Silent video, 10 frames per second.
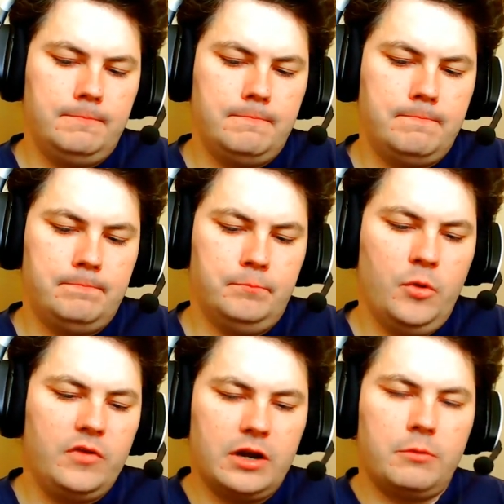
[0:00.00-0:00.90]

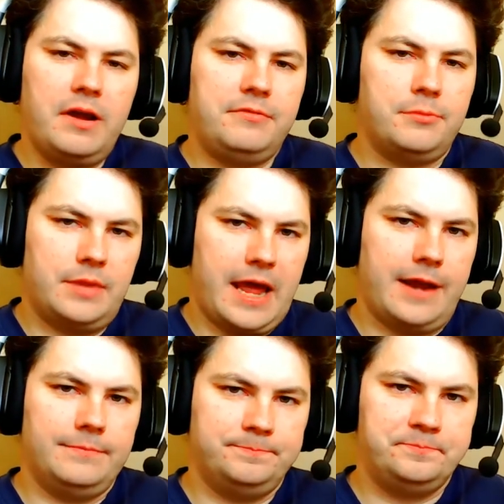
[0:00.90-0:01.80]
moving away from that,
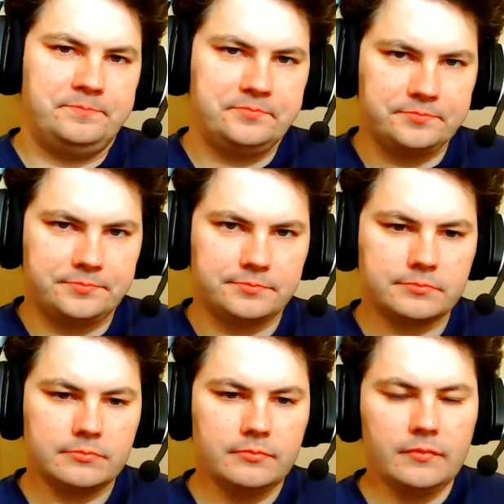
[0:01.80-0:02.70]

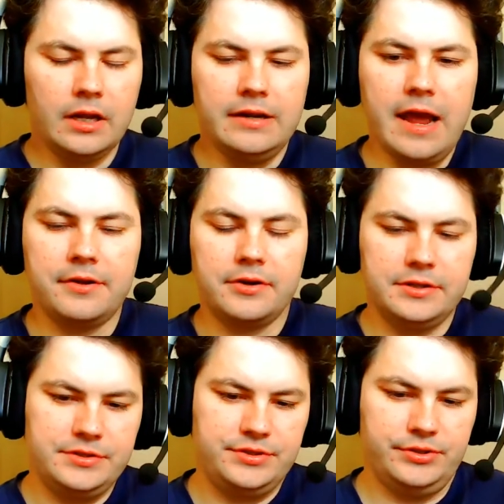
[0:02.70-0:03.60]
now you're
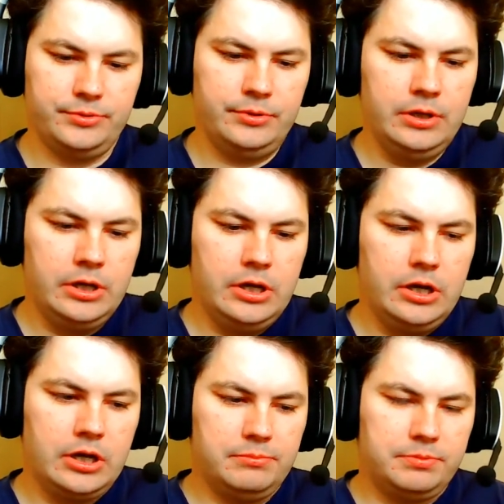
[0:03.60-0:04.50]
into
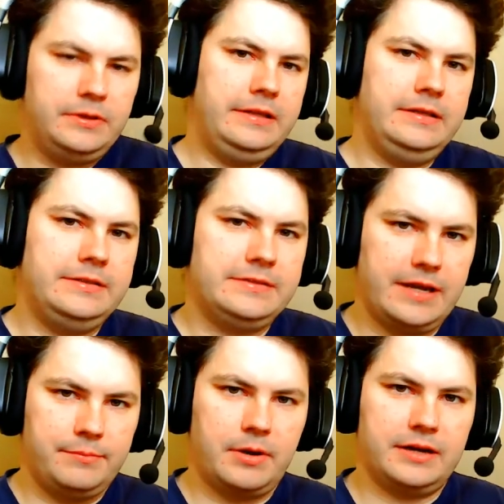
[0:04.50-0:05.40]
completely
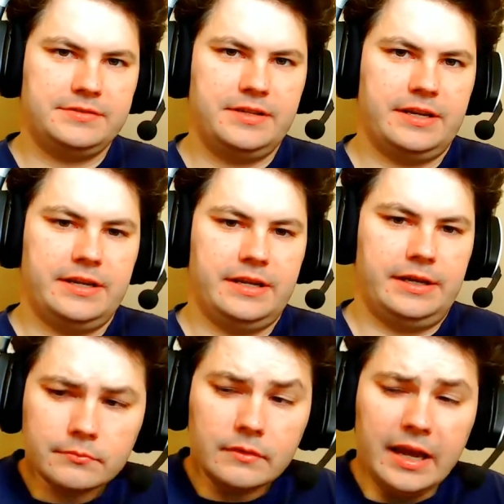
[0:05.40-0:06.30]
sandbox D&D.
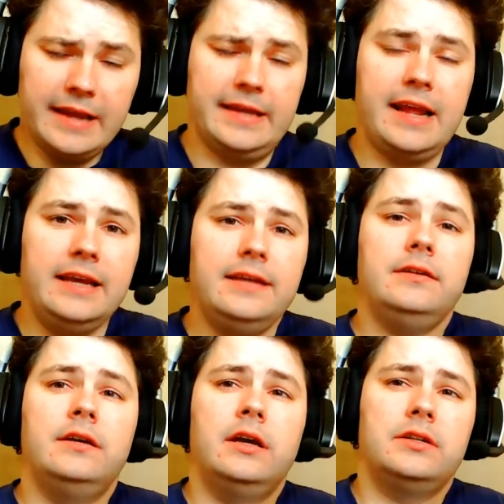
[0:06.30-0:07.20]
And getting
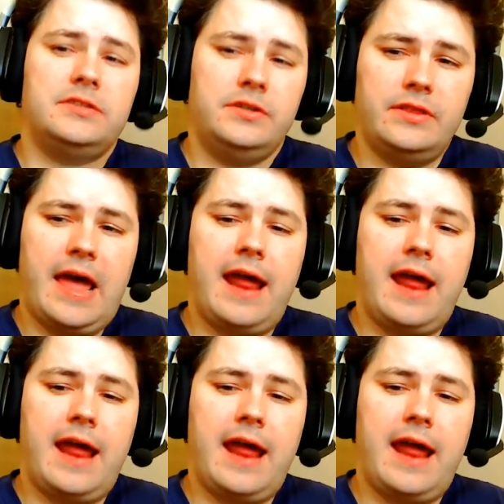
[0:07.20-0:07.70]
to that